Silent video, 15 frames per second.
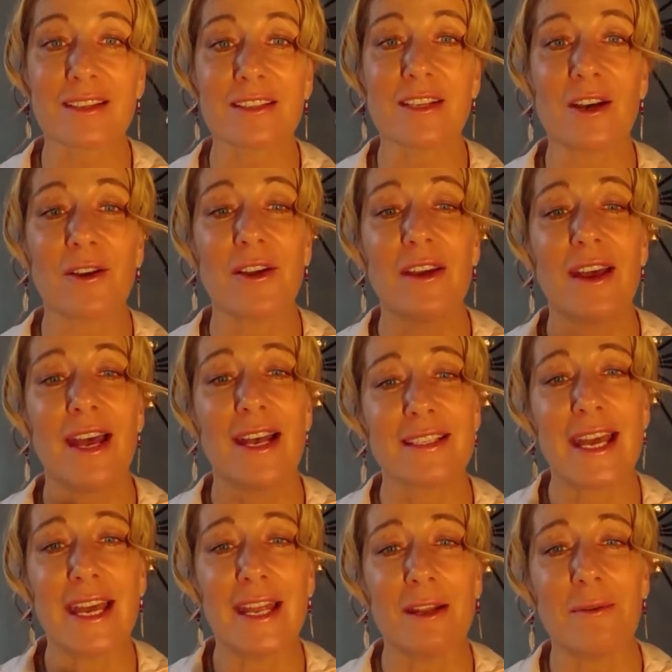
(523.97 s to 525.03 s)
So
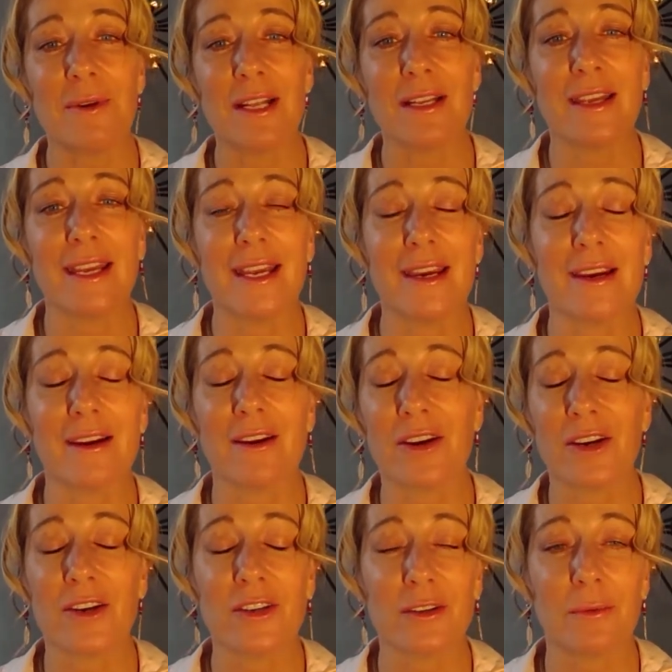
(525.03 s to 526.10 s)
has anyone here
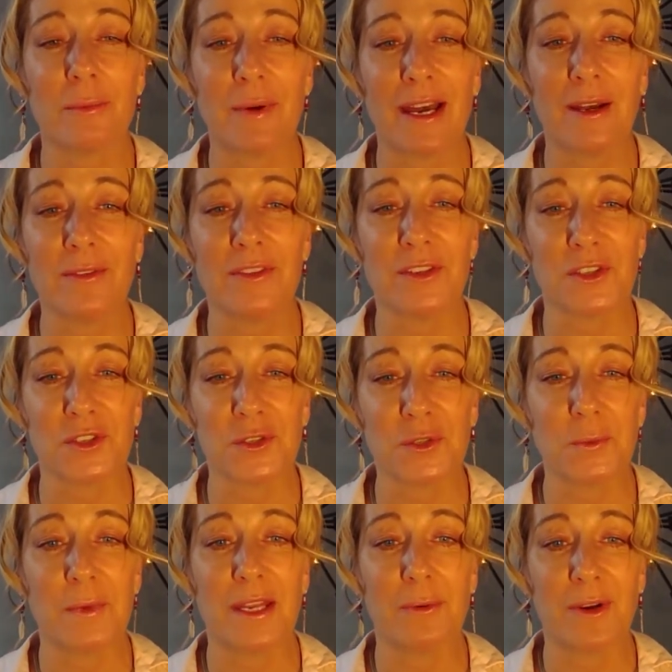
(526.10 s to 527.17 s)
heard about the
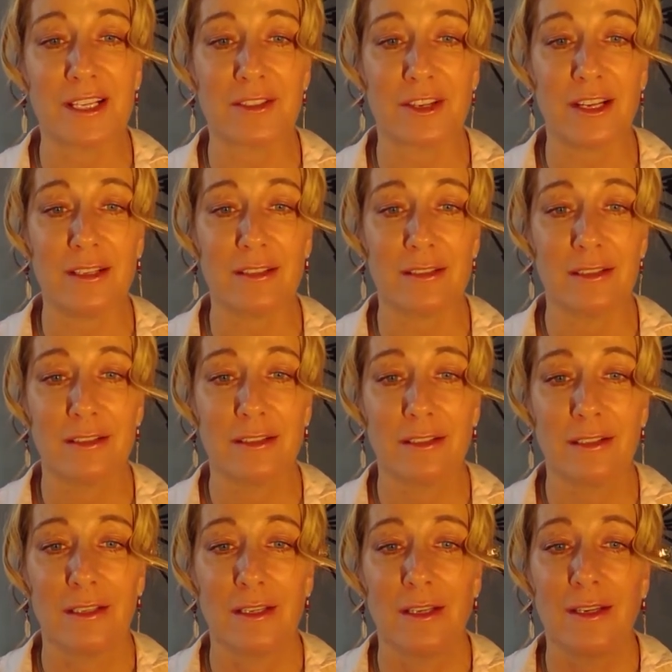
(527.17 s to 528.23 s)
Schumann Resonance?
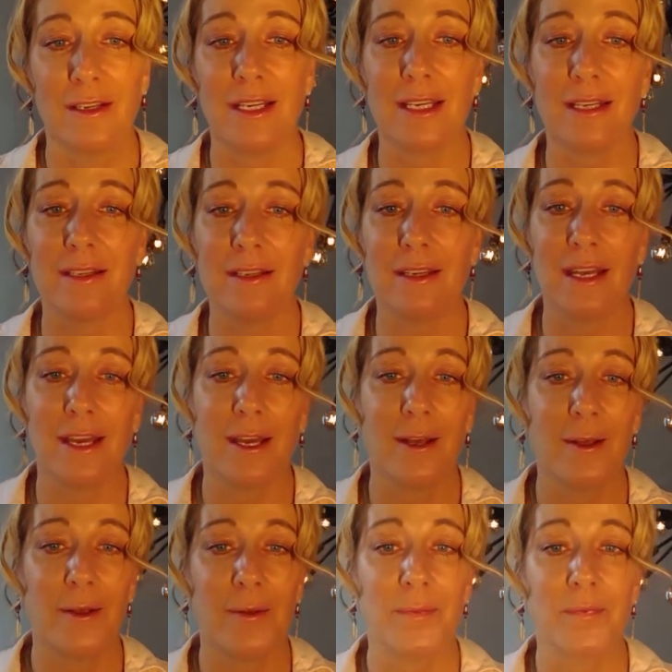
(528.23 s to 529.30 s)
In
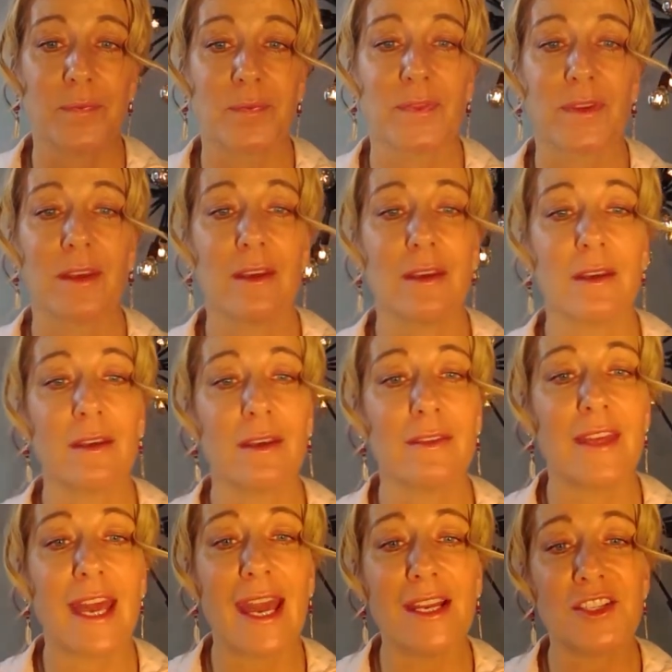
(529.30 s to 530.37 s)

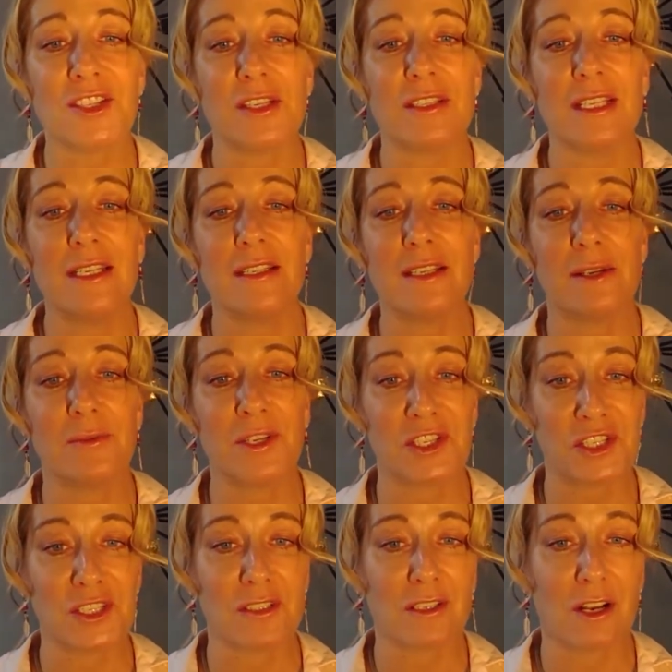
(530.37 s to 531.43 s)
the ancient Indian
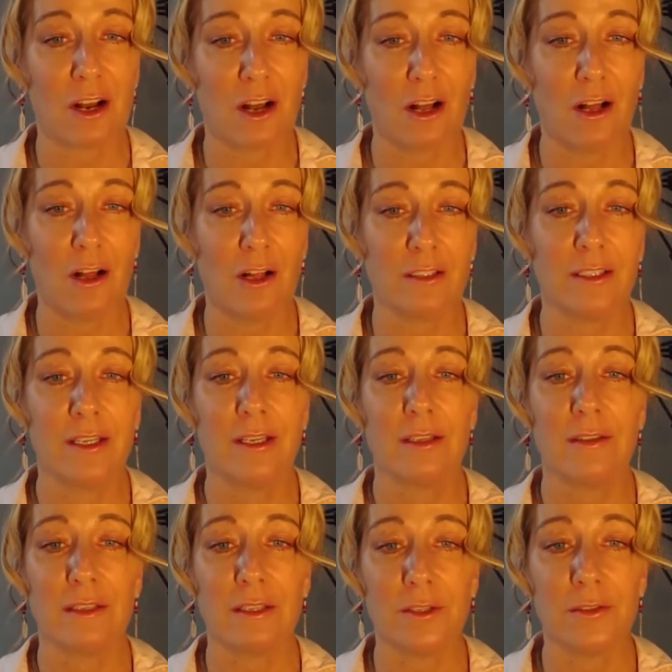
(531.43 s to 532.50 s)
rishis called
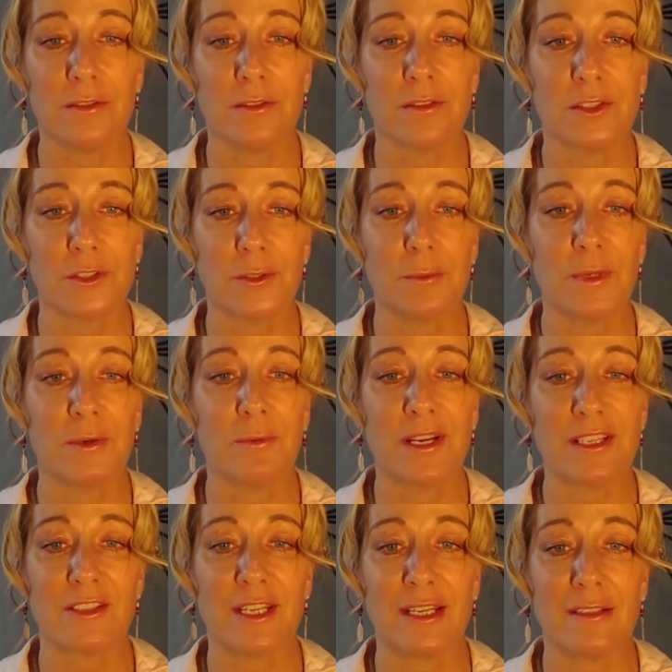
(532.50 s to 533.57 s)
the Schumann
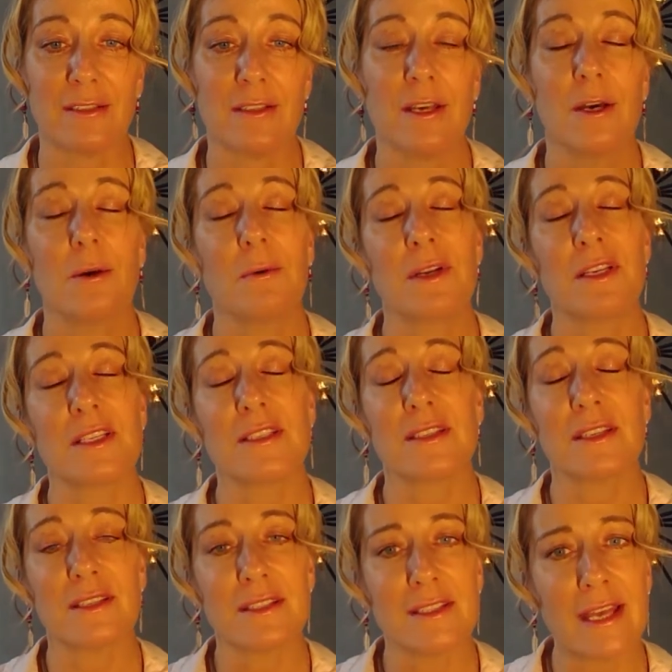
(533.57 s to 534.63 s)
Resonance, which
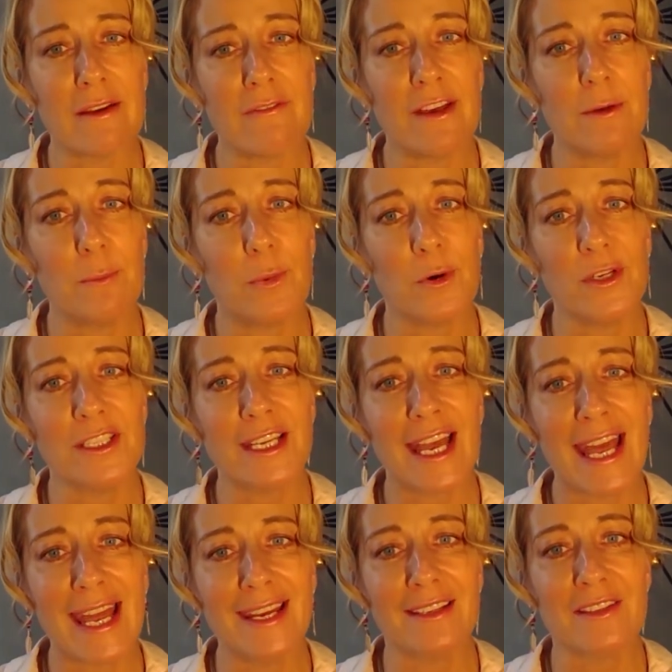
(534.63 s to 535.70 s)
is
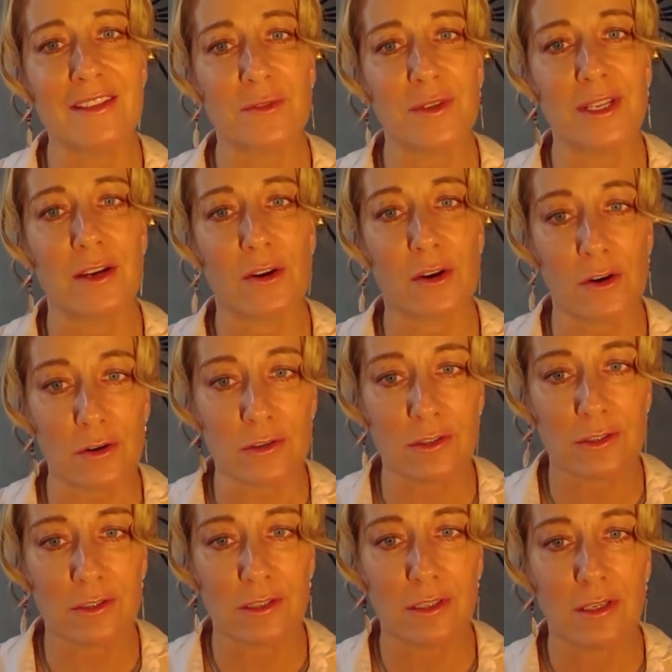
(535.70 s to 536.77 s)
7.83
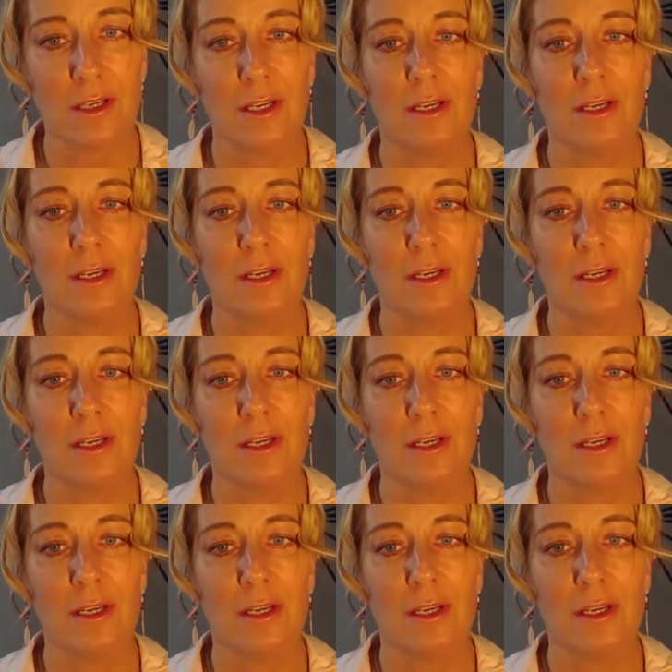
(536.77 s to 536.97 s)
hertz.